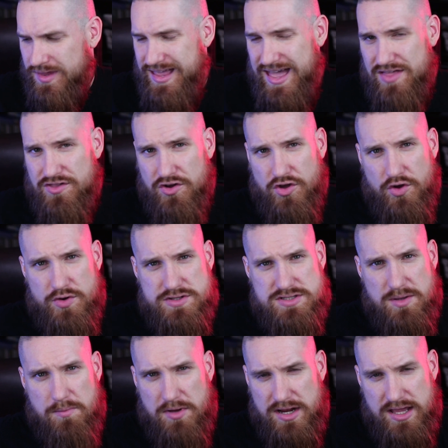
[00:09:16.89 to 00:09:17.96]
and they'll go to
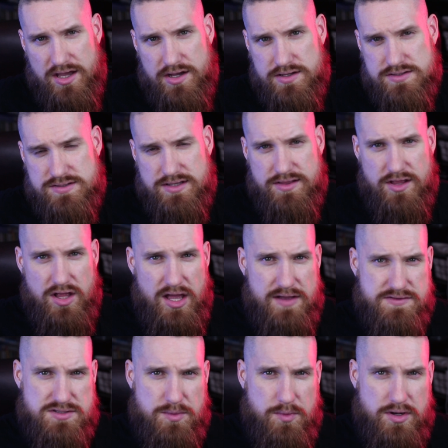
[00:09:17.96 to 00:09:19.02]
somebody else and they'll
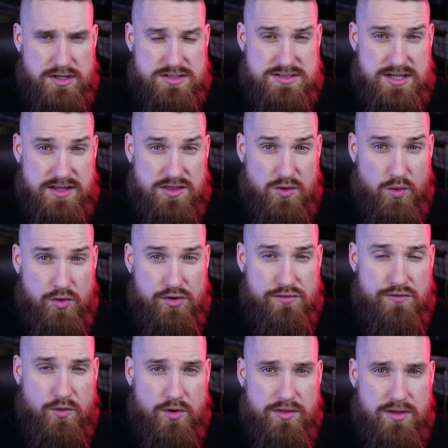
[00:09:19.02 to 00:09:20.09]
have someone else take the order
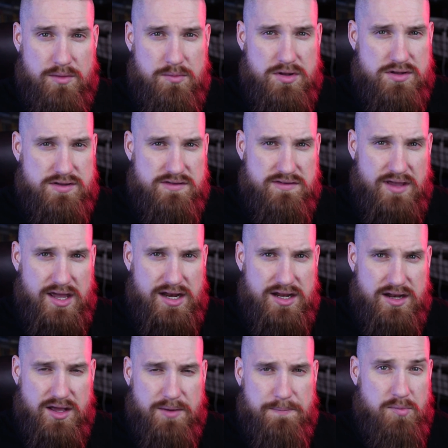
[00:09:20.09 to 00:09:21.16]
for them and design
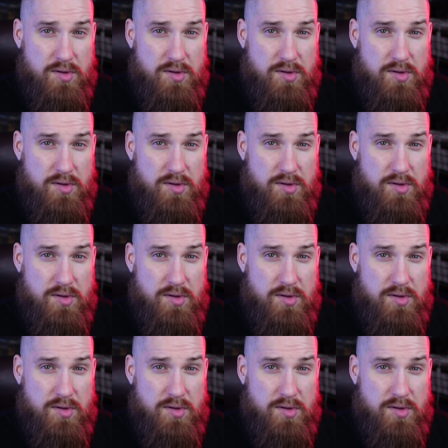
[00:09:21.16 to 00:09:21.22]
it up.